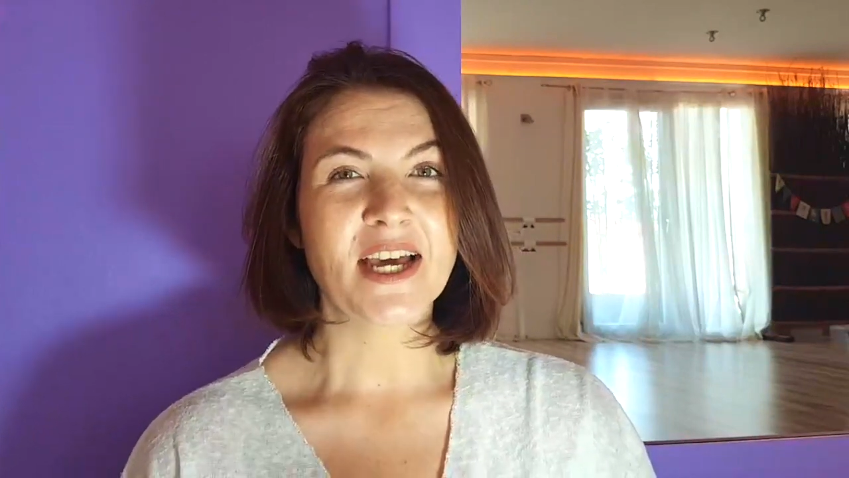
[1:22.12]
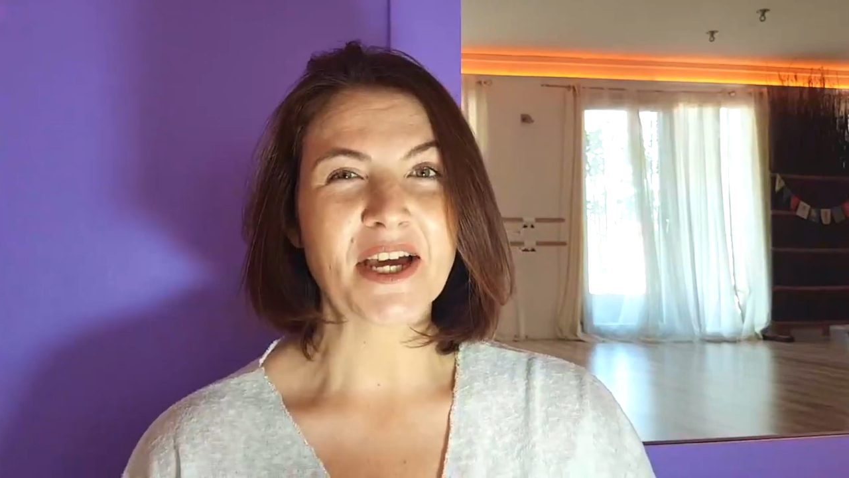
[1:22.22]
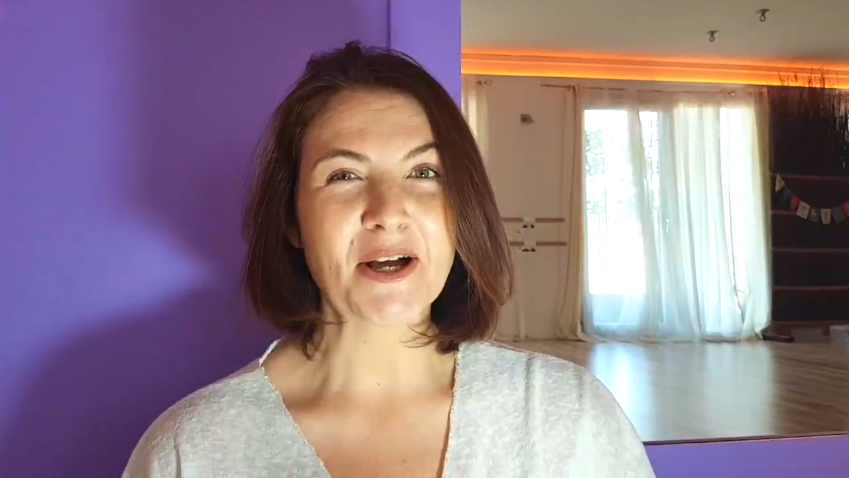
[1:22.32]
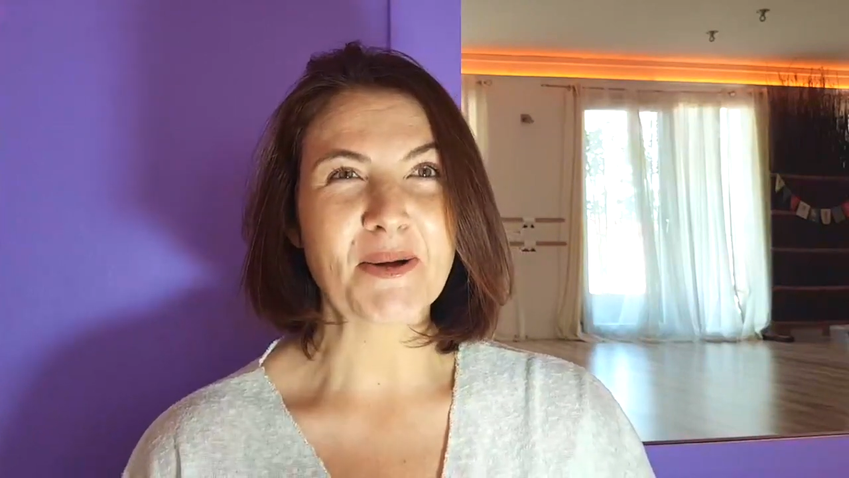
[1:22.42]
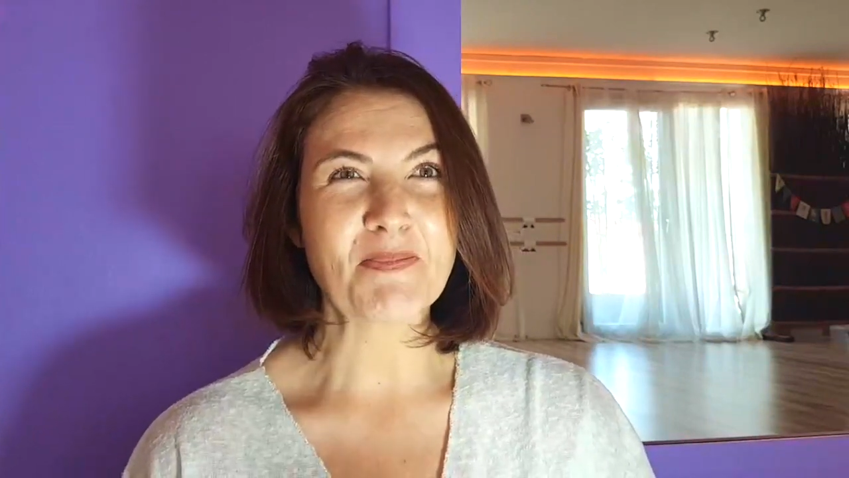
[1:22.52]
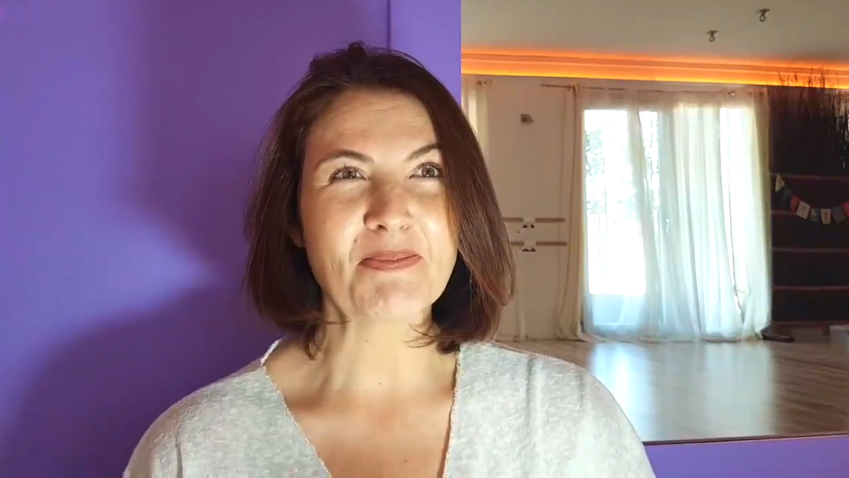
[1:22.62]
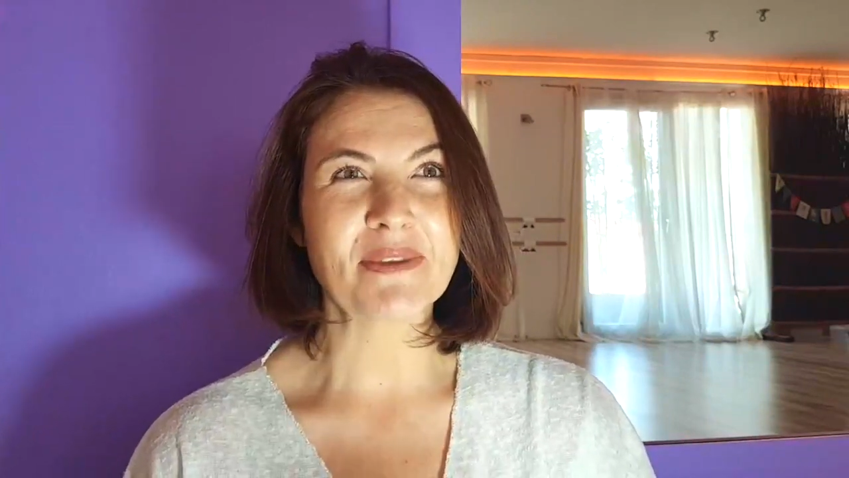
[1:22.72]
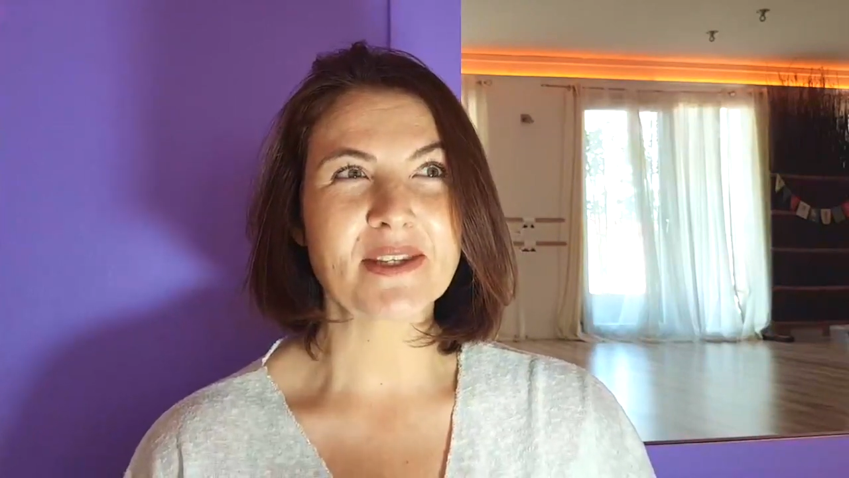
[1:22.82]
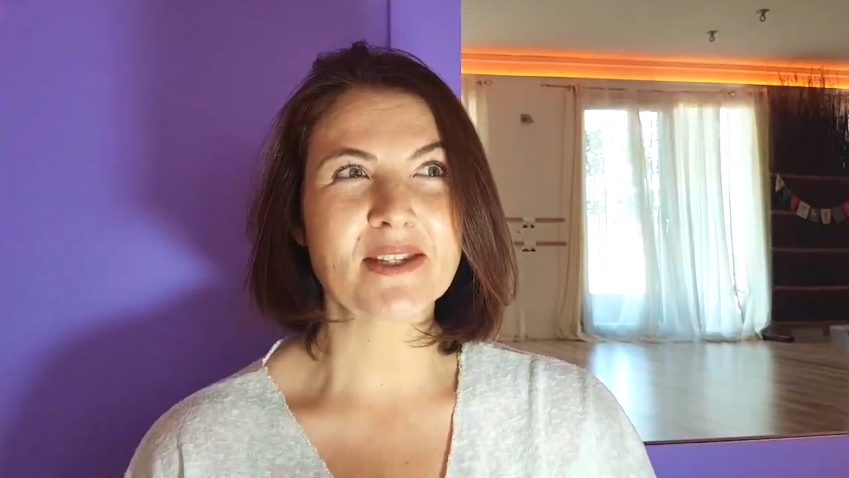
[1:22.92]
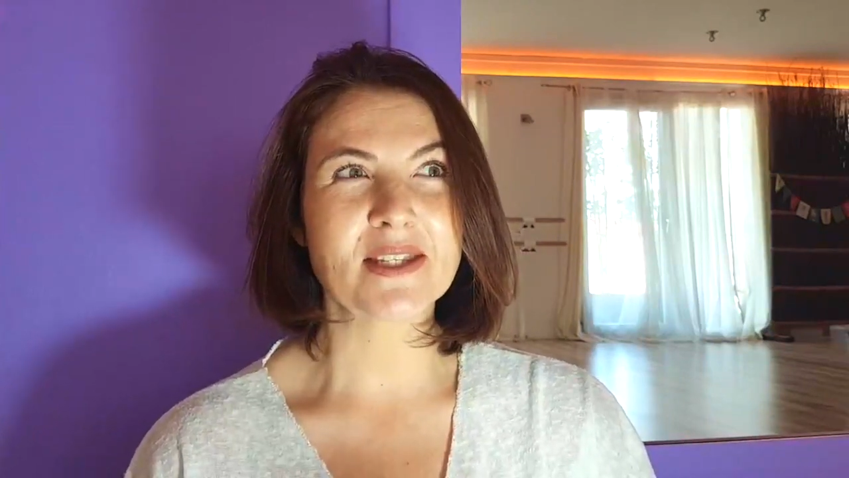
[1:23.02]

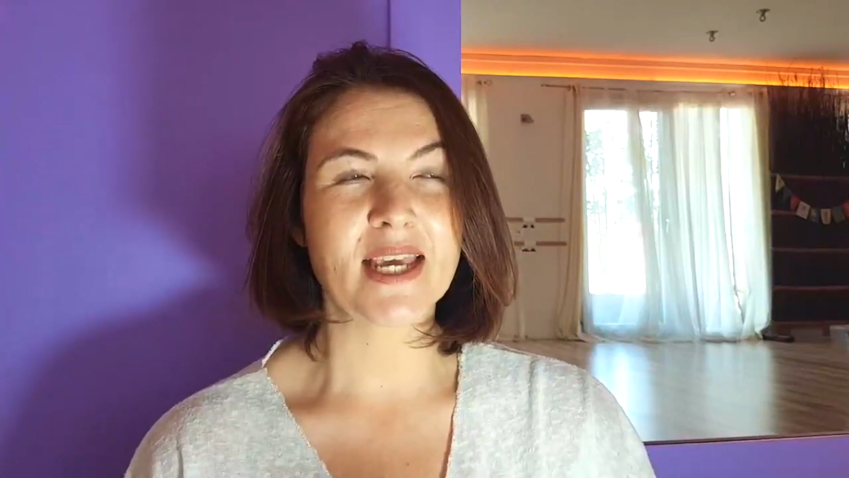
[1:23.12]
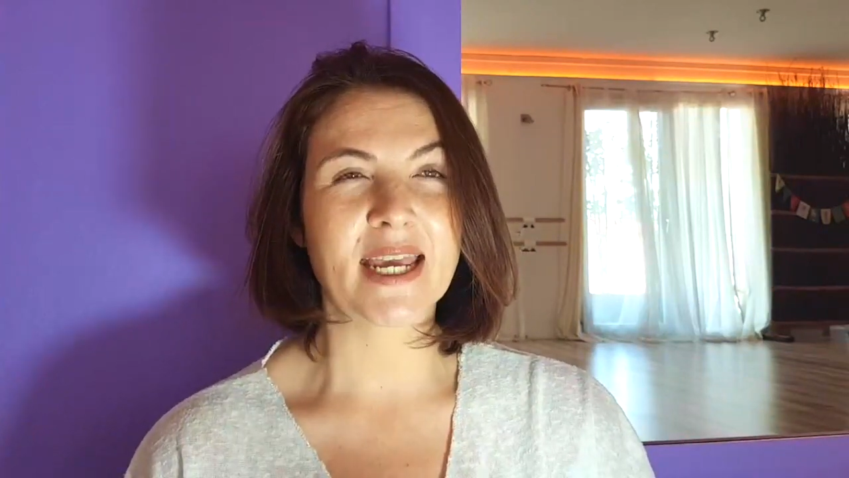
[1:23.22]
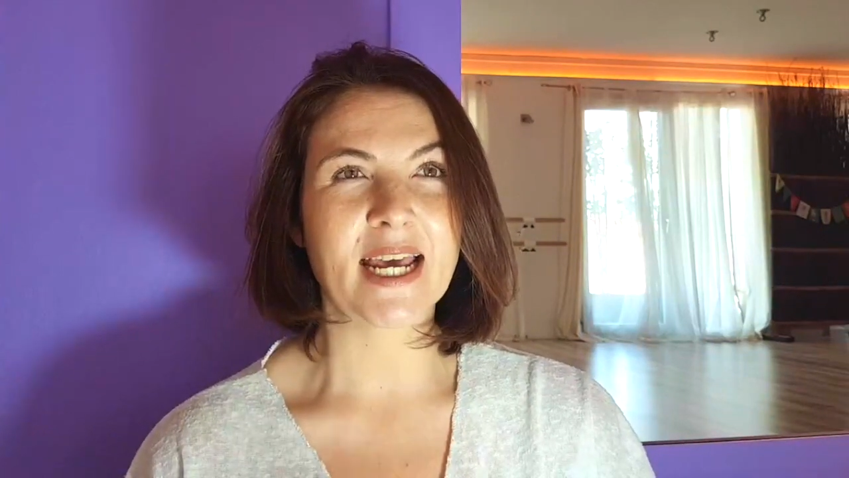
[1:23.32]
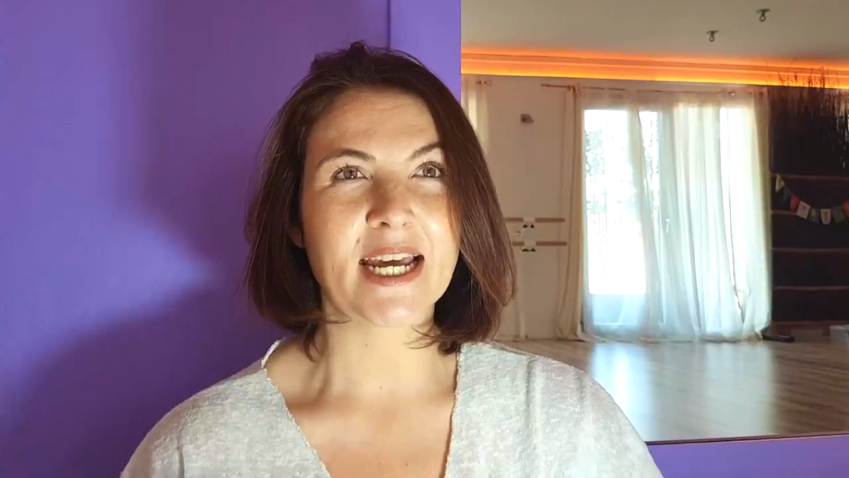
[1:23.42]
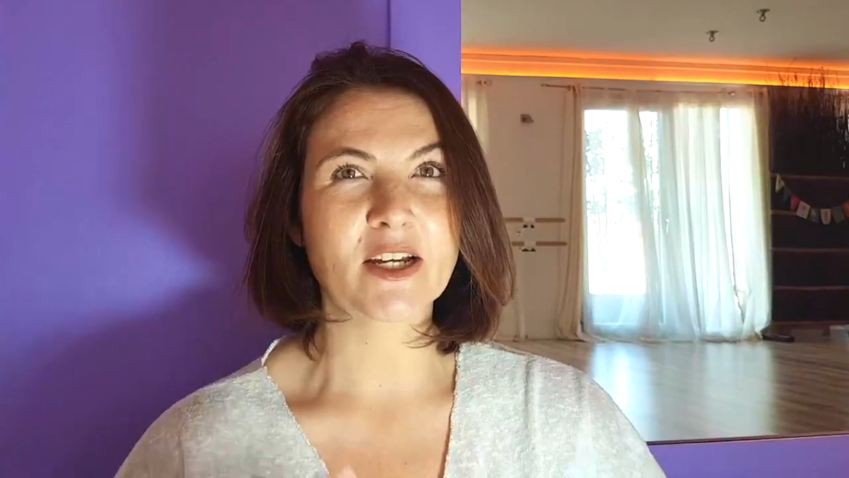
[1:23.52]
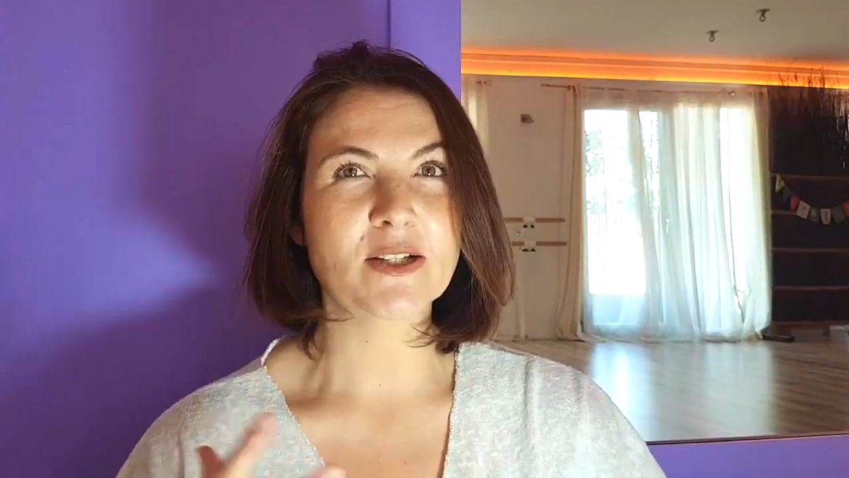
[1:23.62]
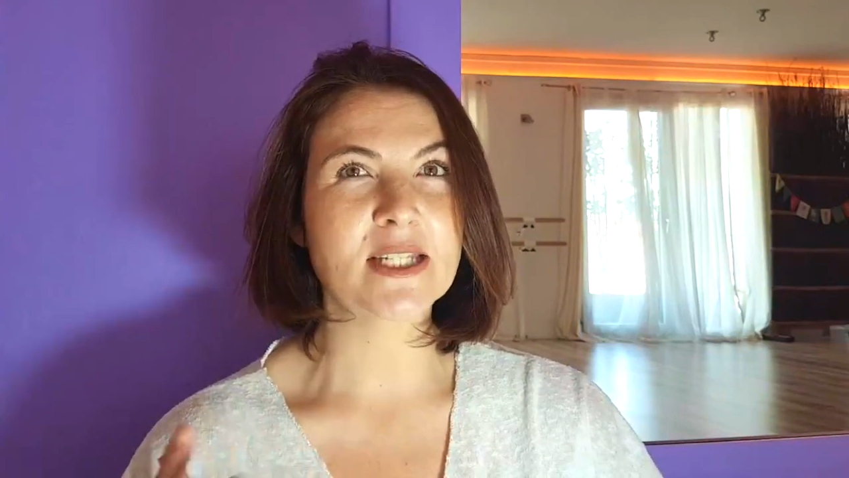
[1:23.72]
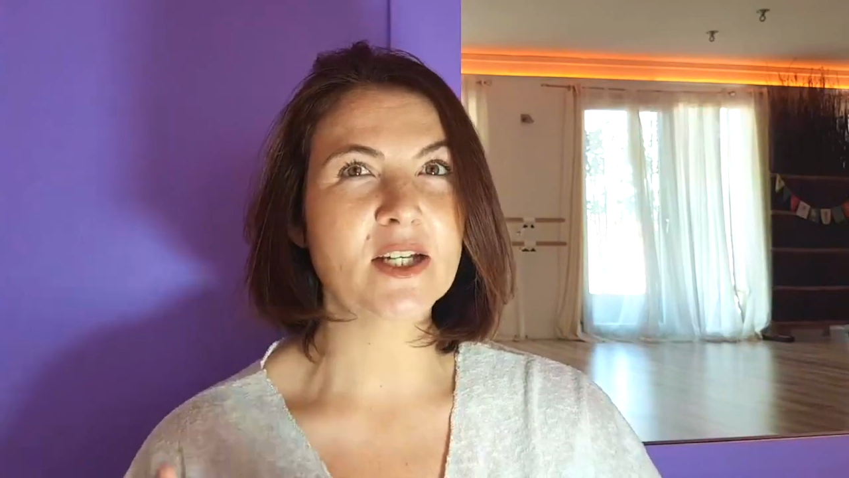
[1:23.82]
And I could